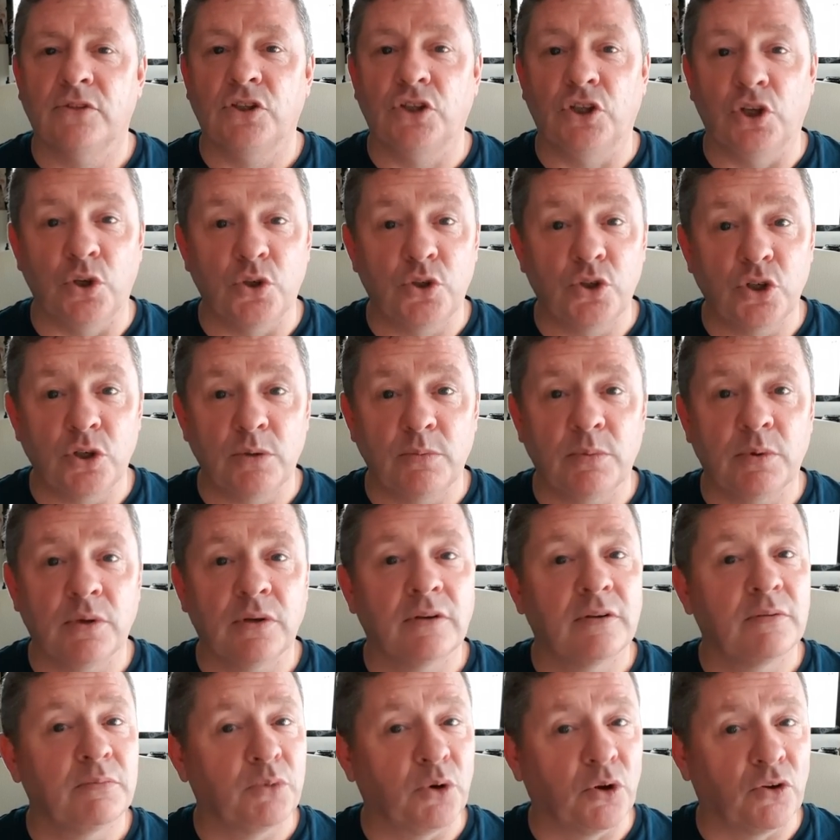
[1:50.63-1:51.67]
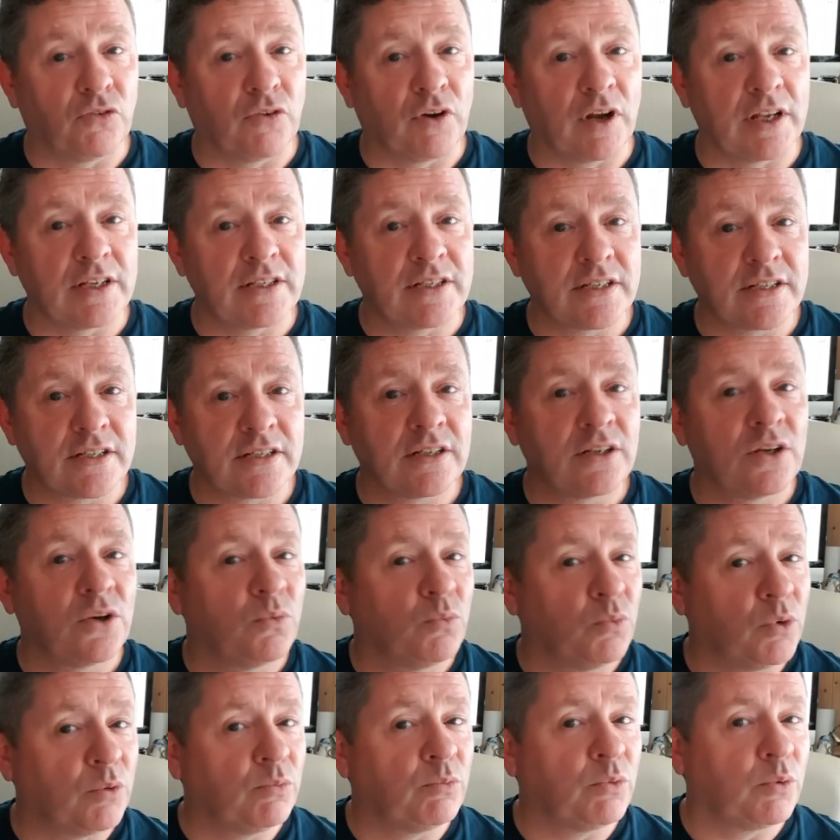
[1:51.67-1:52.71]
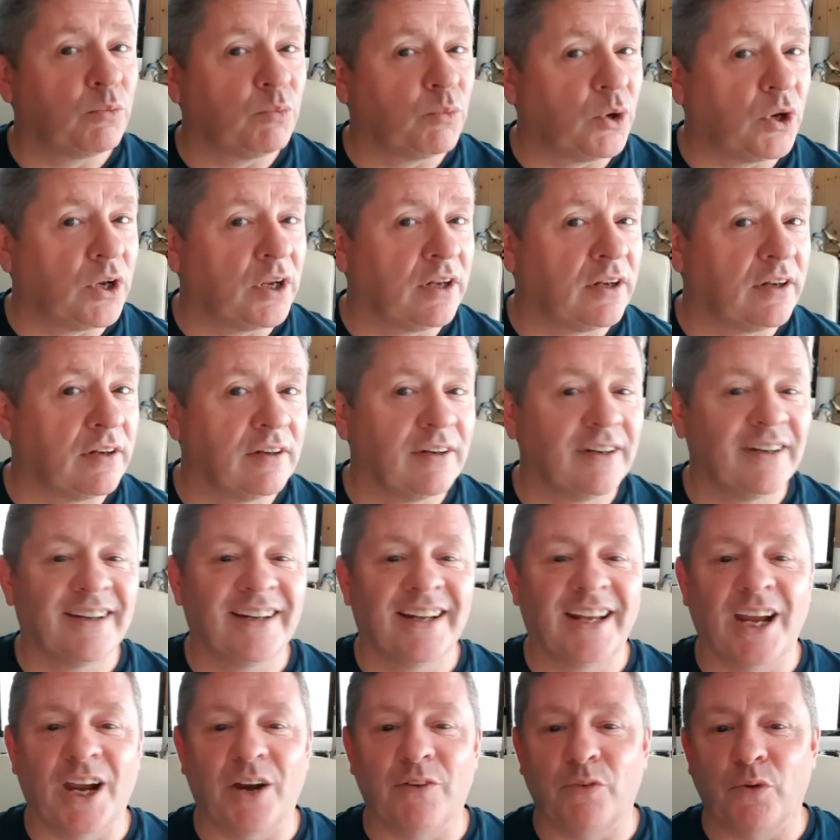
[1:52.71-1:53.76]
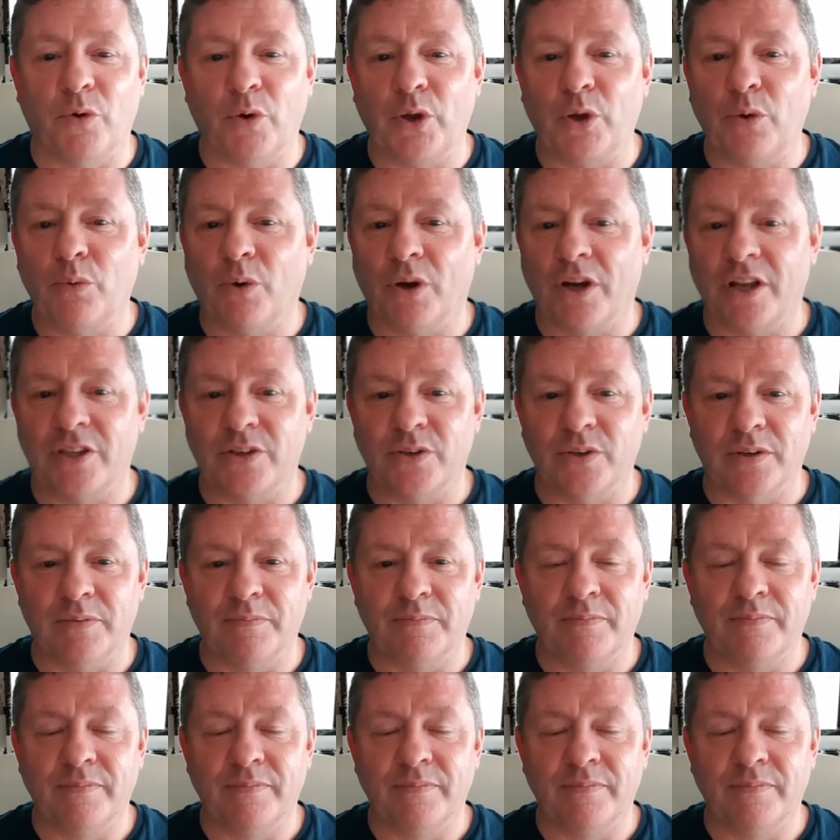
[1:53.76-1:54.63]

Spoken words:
YouTube Paul Francis 111, however you want to do it.